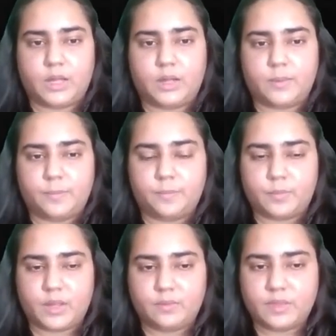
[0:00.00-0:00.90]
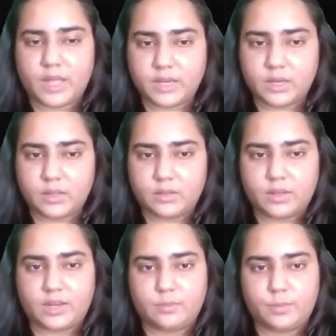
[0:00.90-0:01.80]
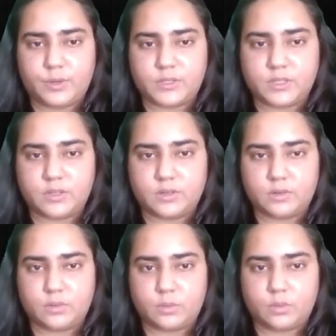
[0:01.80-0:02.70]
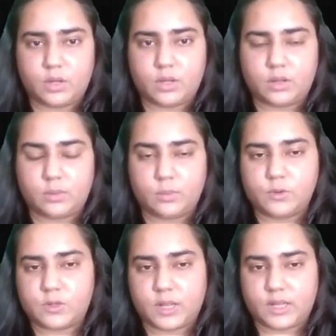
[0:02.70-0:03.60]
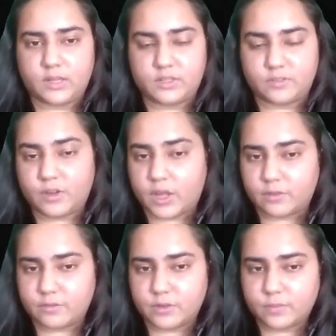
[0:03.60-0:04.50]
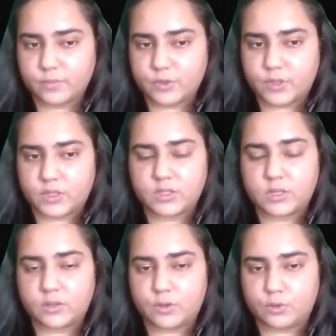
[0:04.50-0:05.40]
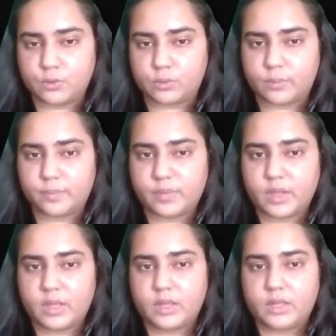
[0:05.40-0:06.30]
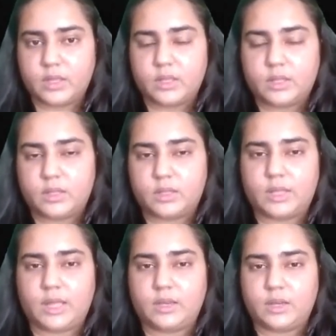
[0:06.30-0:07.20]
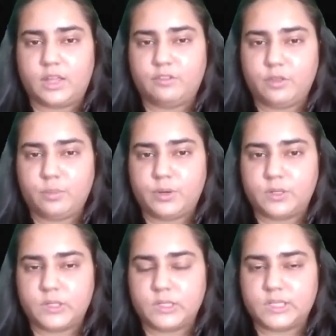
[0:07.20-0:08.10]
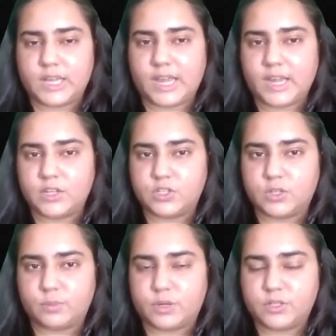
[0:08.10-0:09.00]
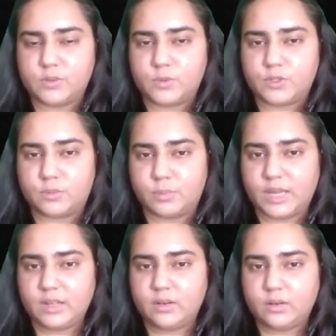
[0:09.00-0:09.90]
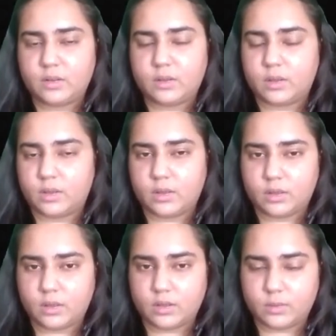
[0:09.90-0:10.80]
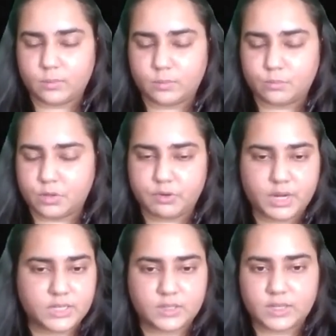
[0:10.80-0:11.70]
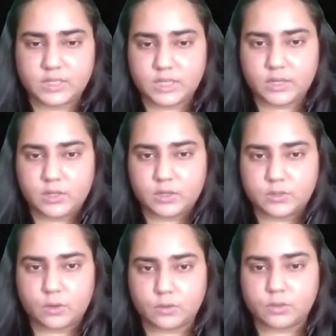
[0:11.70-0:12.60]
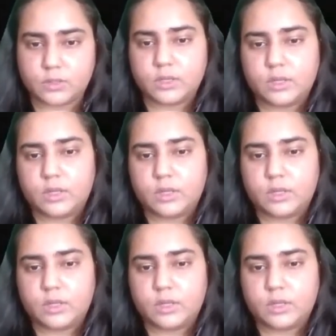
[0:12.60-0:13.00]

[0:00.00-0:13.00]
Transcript: um, then that person uh, most likely survived. So that's another rule. Then, if the person's age, person was a male um, greater than 10 years old,